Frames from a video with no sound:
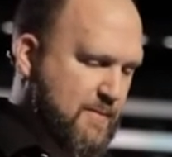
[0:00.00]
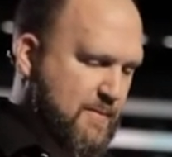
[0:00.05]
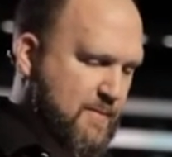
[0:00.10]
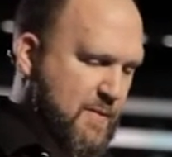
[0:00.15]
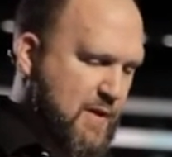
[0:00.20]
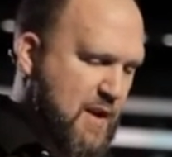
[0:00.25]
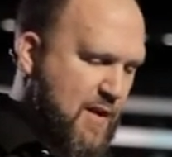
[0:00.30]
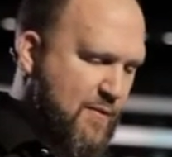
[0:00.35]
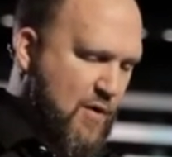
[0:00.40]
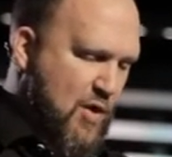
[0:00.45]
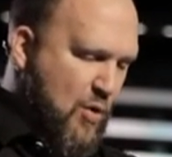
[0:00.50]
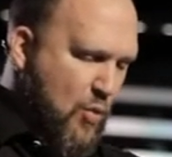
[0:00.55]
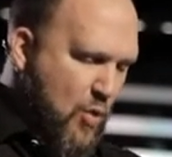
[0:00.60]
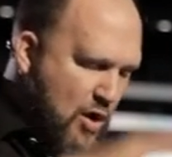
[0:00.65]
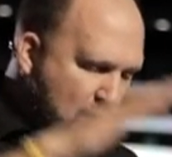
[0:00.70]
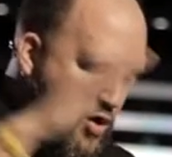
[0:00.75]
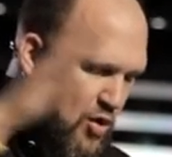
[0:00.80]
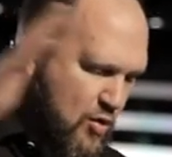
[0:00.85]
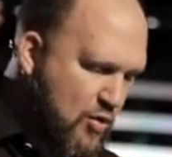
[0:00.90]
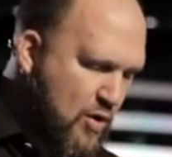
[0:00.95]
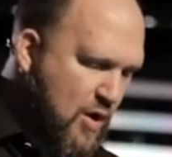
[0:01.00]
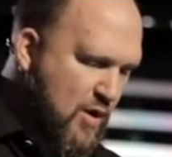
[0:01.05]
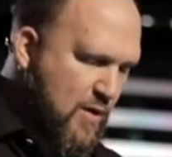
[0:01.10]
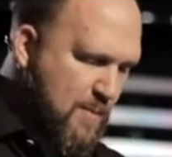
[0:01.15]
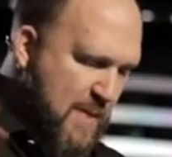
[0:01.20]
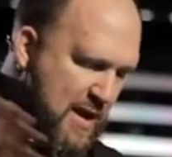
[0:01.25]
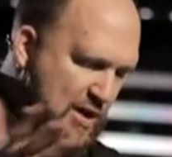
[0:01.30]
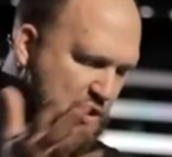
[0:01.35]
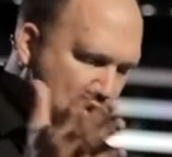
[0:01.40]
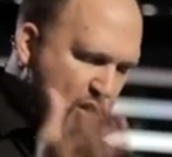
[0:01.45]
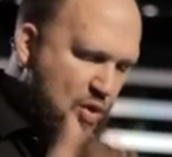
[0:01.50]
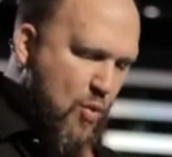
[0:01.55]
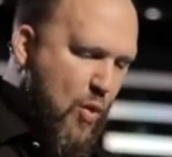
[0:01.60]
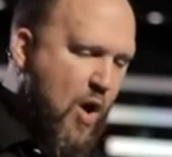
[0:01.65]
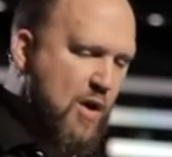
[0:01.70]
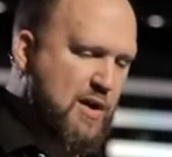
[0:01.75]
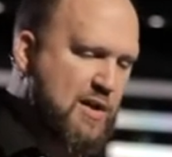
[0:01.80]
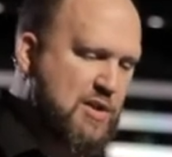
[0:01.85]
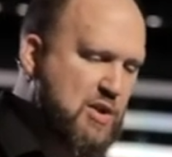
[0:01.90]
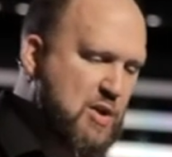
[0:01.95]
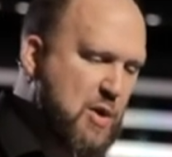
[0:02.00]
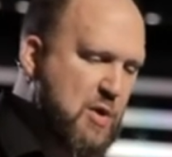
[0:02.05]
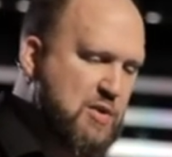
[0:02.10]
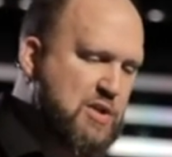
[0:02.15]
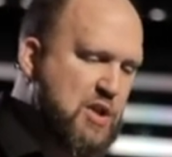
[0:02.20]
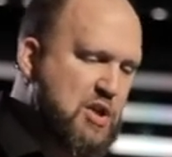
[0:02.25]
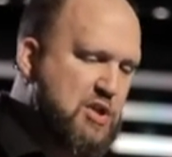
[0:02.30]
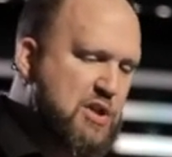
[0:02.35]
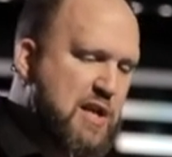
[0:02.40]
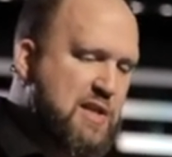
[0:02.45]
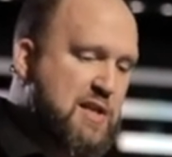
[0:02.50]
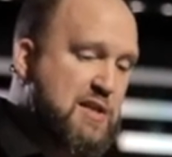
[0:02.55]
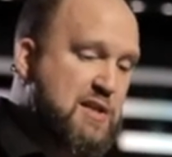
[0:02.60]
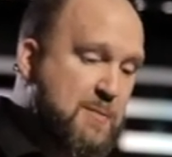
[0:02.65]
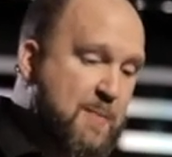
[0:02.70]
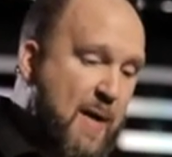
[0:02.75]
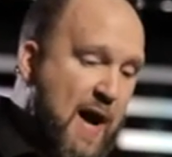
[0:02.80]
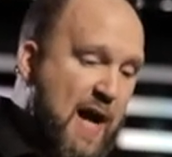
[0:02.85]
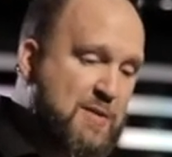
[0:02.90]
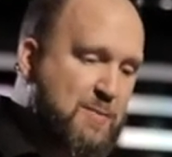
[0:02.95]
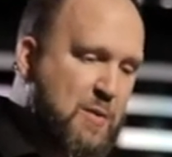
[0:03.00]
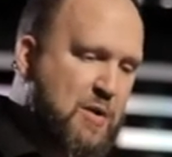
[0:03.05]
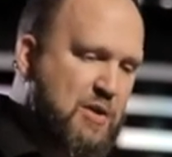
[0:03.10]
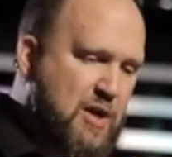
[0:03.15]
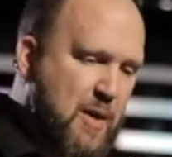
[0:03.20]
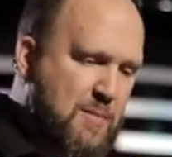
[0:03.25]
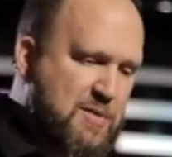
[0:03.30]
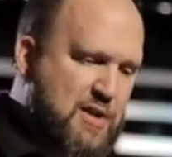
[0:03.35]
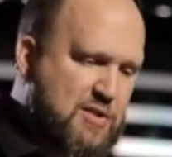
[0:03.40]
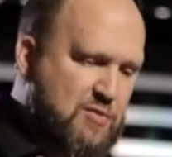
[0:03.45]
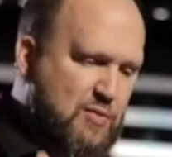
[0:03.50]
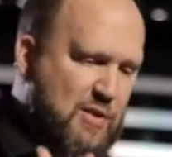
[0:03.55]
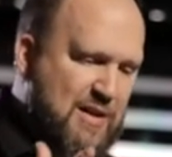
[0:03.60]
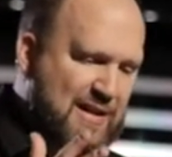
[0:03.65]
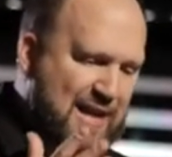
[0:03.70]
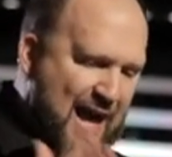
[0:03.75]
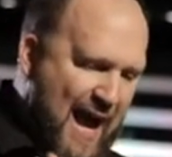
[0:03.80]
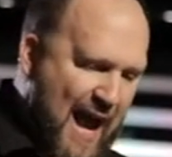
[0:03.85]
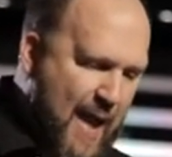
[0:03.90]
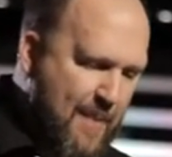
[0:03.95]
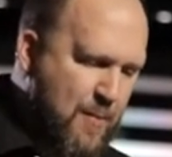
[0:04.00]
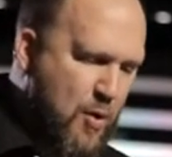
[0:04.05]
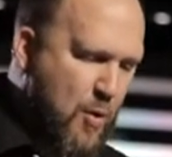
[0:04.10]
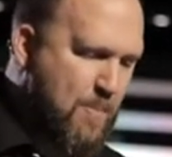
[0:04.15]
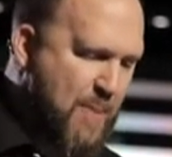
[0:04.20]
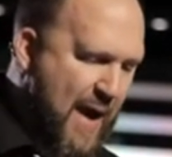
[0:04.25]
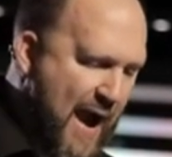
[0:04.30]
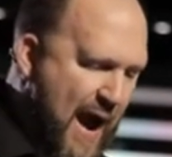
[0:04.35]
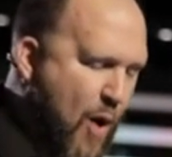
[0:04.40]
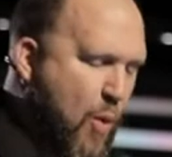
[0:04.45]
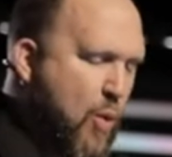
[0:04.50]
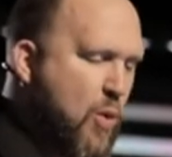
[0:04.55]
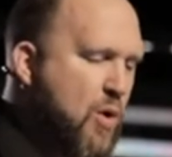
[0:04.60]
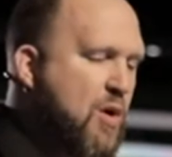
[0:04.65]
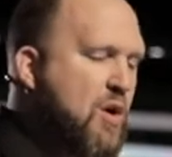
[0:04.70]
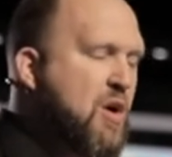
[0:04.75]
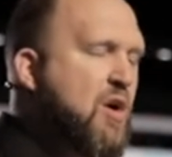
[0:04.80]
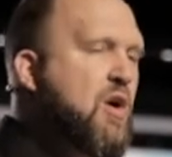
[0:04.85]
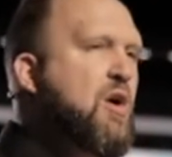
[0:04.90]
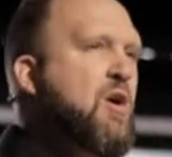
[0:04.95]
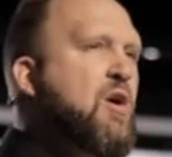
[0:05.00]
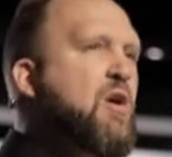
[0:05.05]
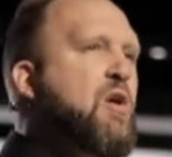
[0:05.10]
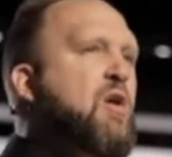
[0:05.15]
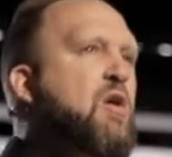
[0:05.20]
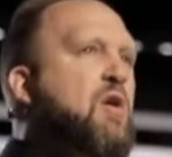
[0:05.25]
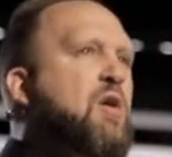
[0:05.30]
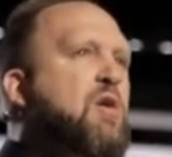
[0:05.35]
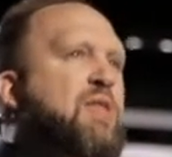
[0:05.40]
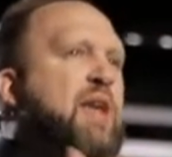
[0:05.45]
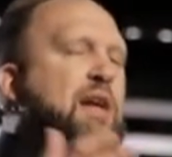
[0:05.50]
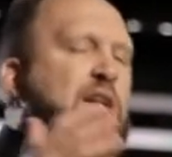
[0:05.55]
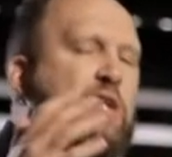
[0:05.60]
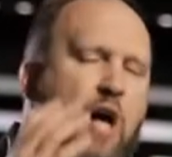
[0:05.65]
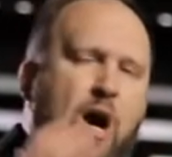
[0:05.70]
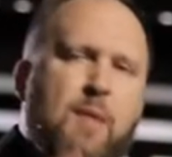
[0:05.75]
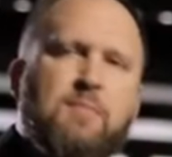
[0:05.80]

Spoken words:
And for the one who makes sure to walk as close to Jesus as possible, there comes this reliable power that comes